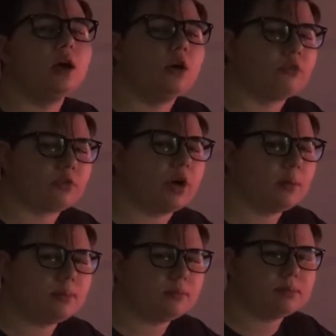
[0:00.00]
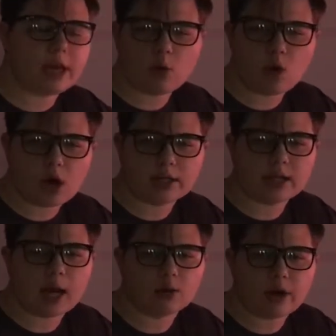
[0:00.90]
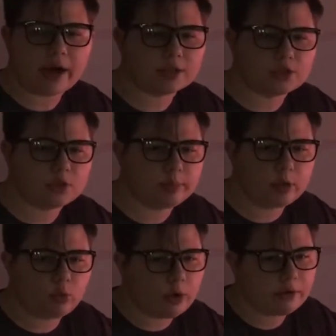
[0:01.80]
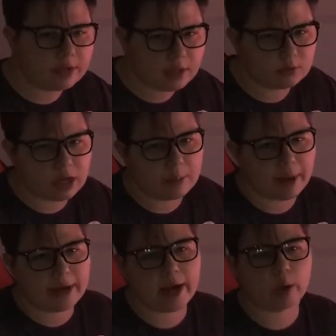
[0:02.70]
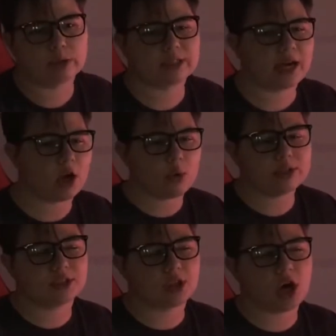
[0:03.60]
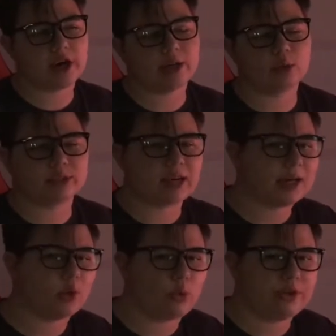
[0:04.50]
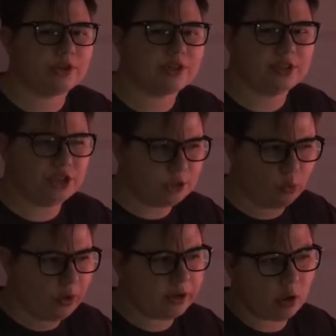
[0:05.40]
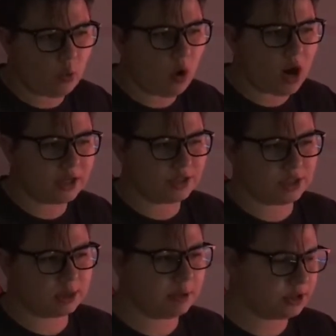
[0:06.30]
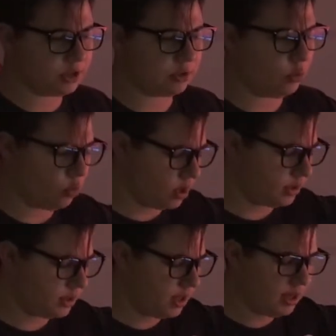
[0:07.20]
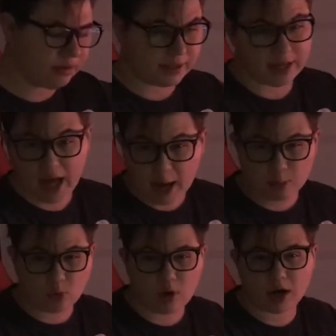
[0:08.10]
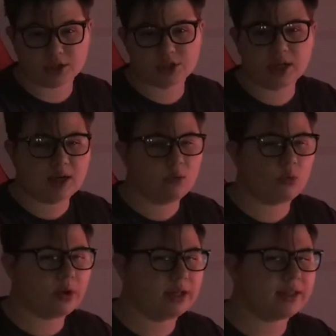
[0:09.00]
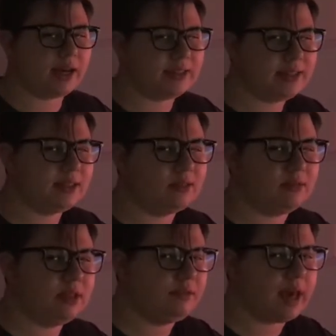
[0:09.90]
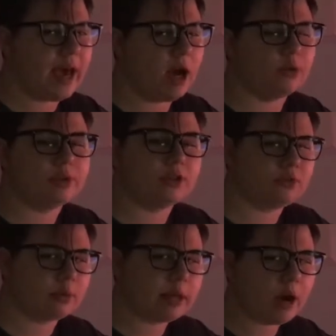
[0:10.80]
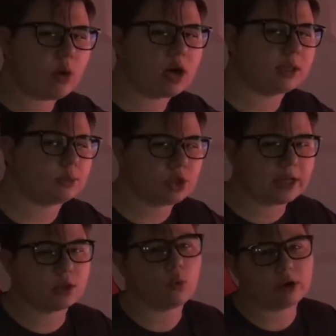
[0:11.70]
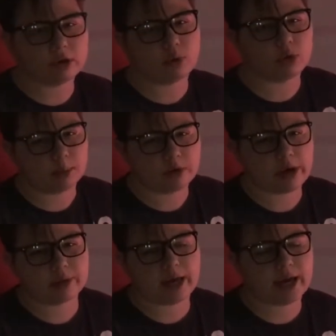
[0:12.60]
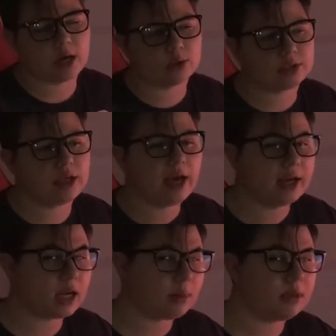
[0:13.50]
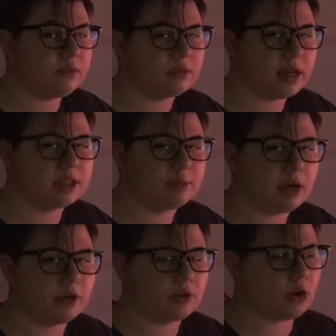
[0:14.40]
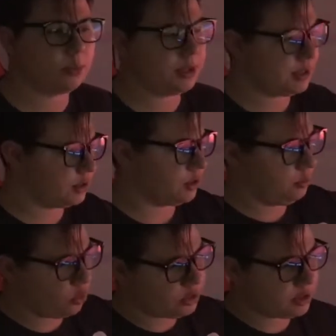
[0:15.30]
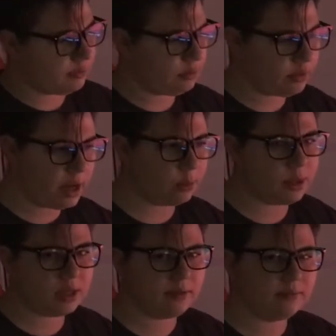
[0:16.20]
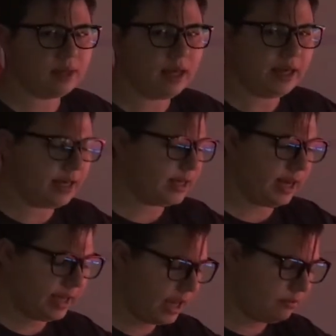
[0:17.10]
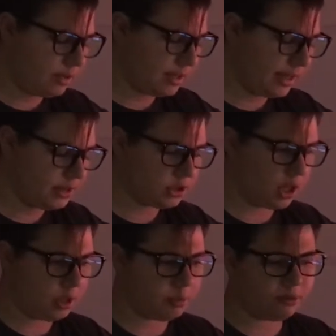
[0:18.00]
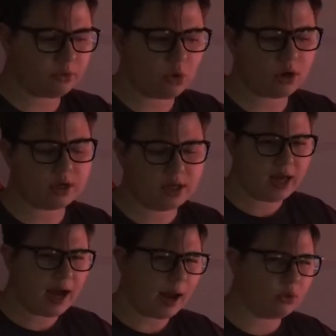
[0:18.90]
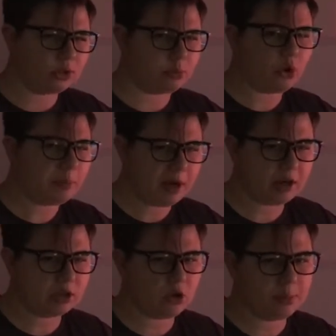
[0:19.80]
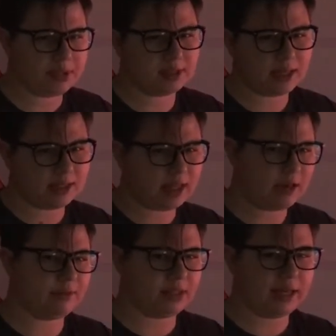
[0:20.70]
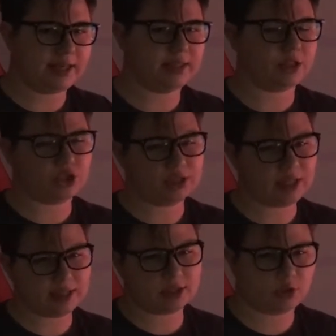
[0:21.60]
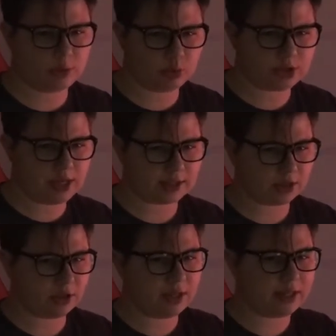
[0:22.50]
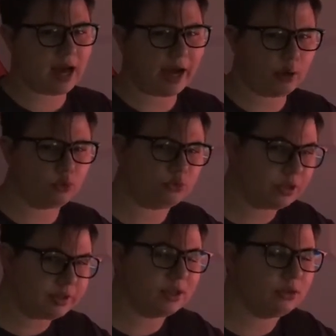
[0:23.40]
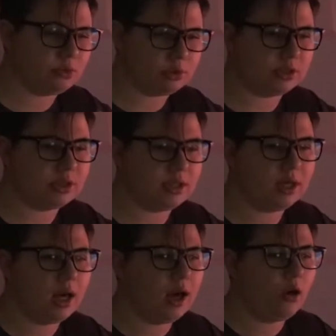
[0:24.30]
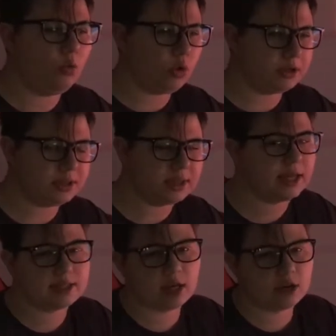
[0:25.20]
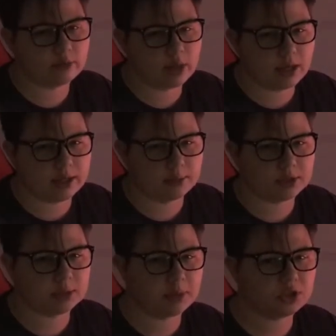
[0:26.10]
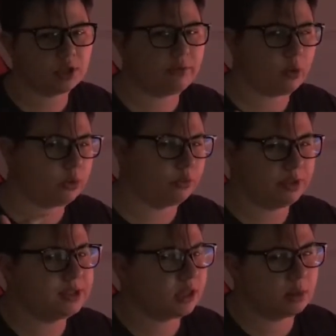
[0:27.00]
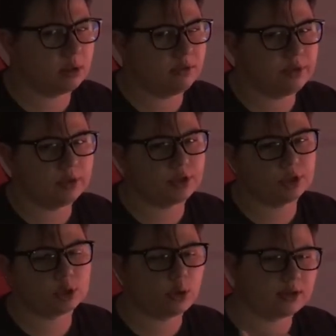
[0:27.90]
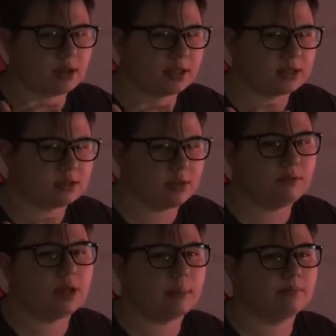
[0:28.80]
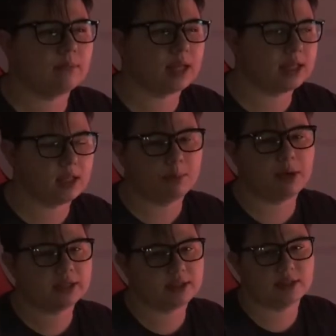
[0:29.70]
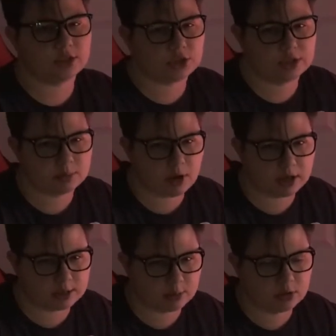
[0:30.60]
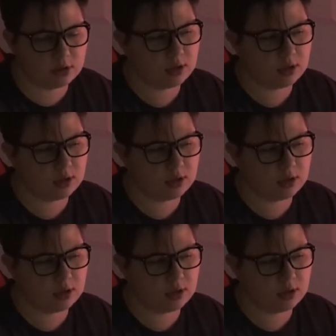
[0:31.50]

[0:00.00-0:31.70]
From now on, I will actually be wearing it around my house. I always thought it was kind of weird to just wear a watch, especially one like an Apple Watch, when I didn't leave the house. So from now on, I'm trying to wear it when I'm around the house, and I'm even less paranoid because there's more stuff around me, and I have a case on it. Before, I was more paranoid because I didn't have a case, I just had a screen protector, and I really, really want to take care of my items, especially if I were to resell them in the future. So I'd like to leave them in the best condition as possible.